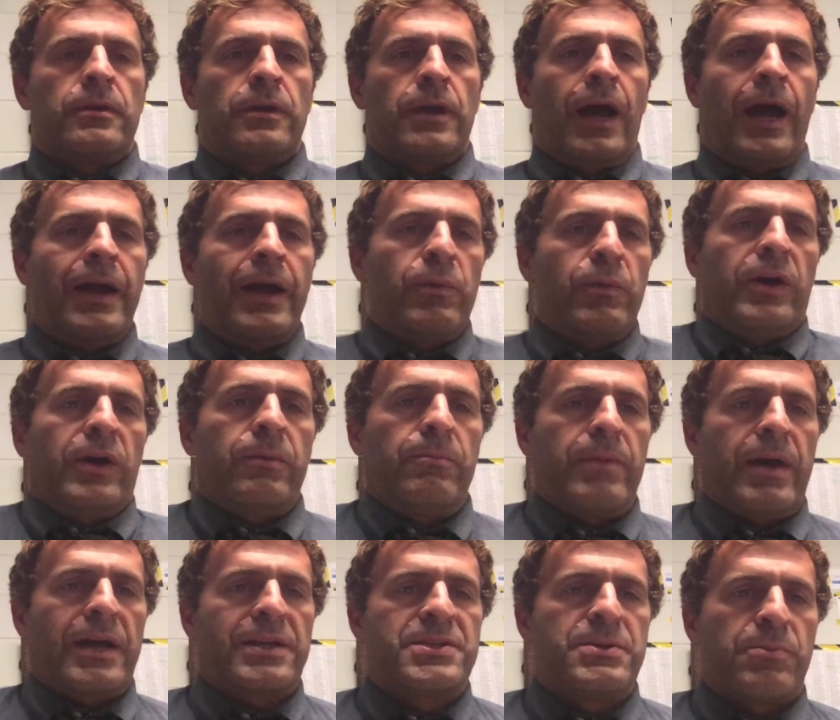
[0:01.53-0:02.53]
Hi, welcome
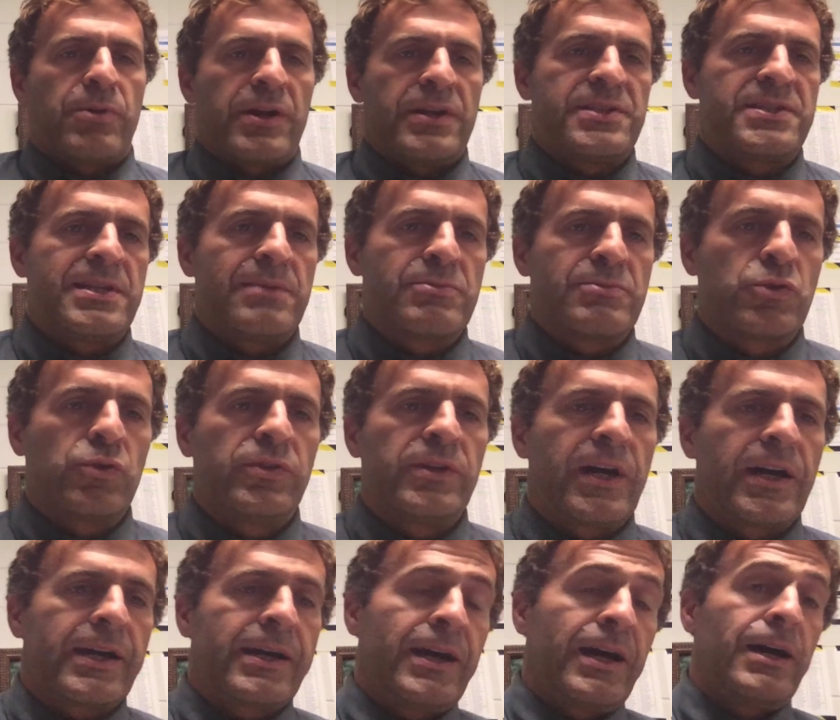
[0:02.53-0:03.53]
back to
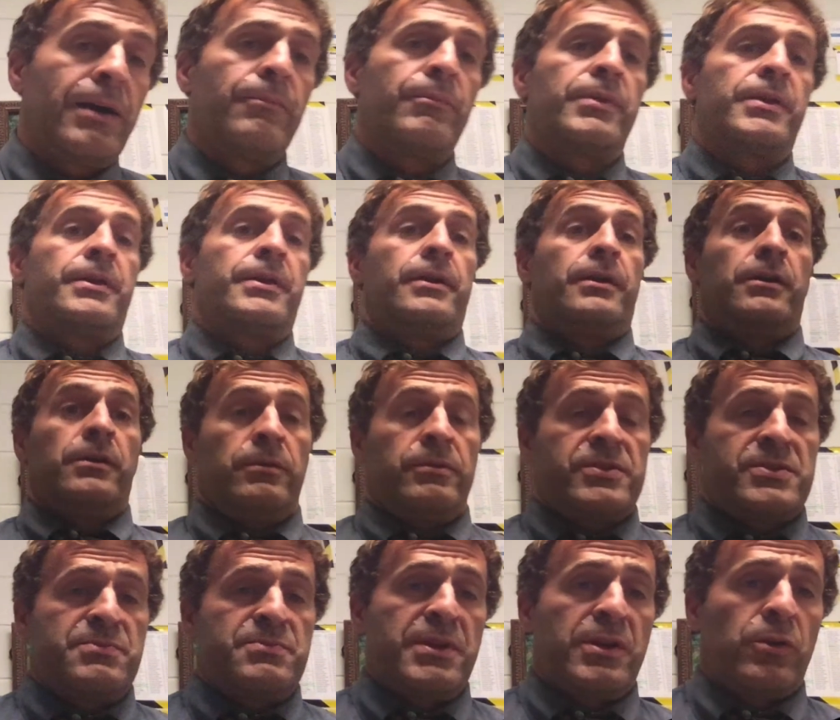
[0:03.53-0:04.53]
BrainstemSchool.com.
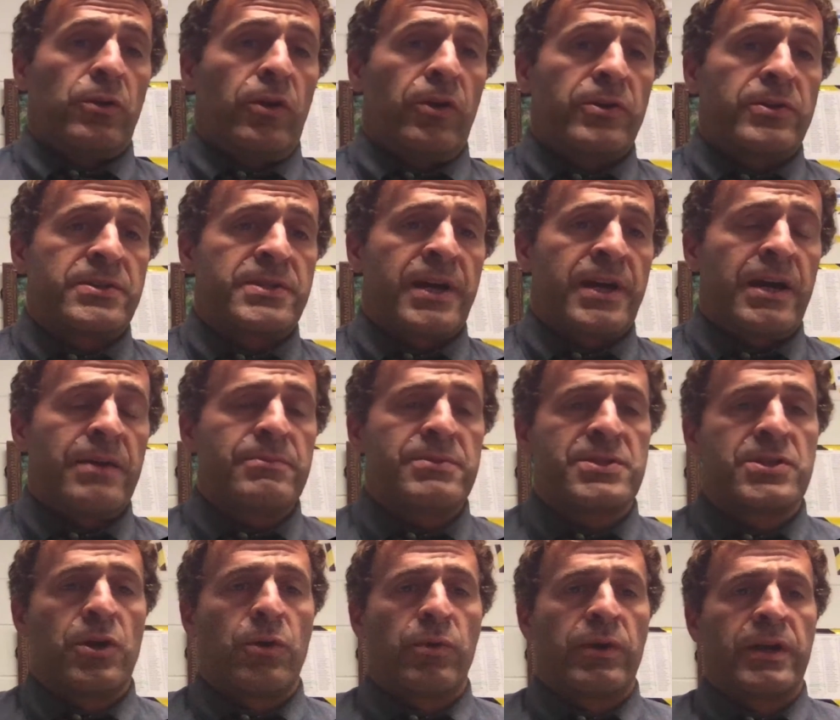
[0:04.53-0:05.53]
It's been a long time,
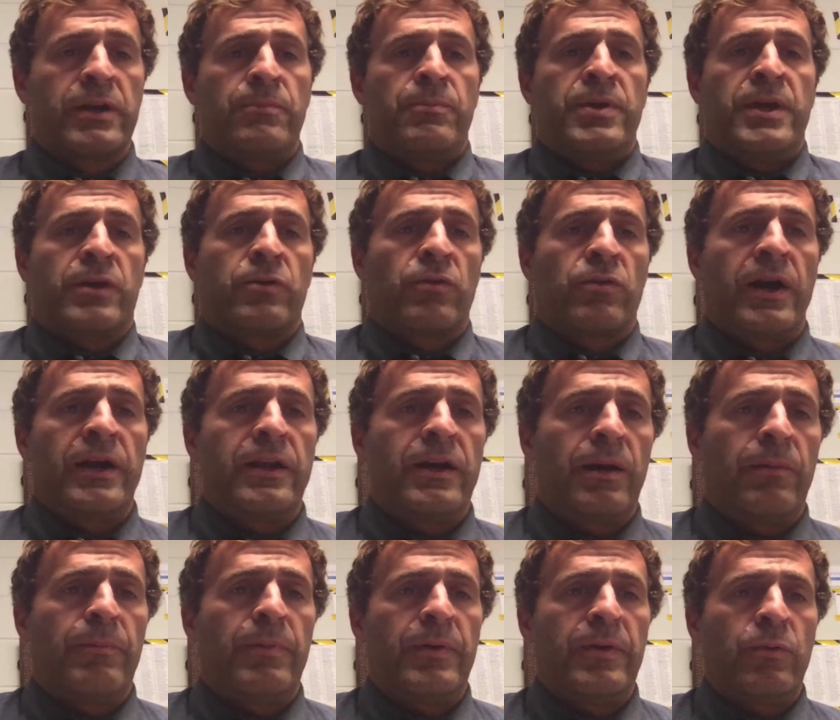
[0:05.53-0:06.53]
so we're going to pick right
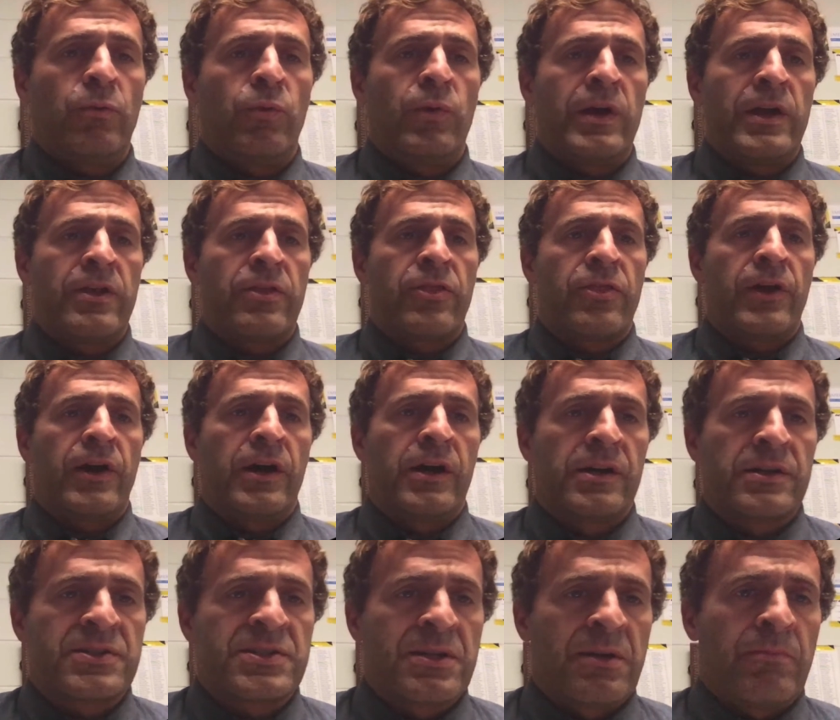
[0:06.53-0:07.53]
up with
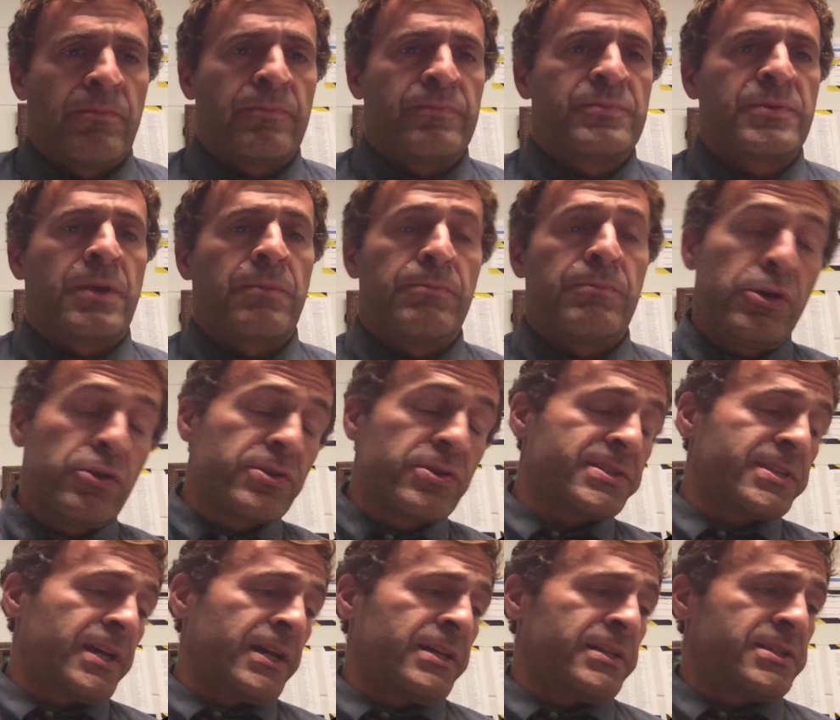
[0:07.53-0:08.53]
some computer
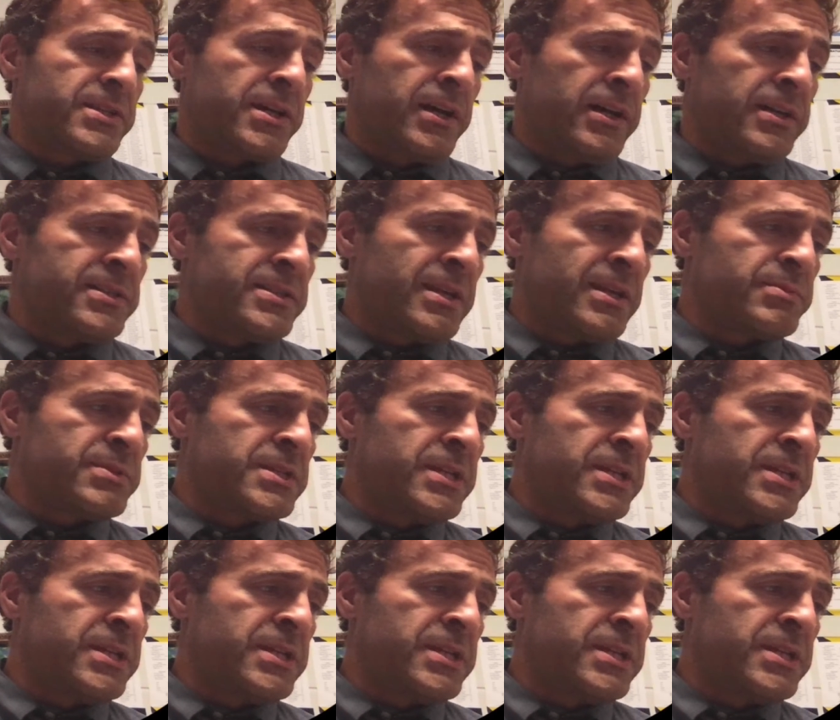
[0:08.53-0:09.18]
science concepts.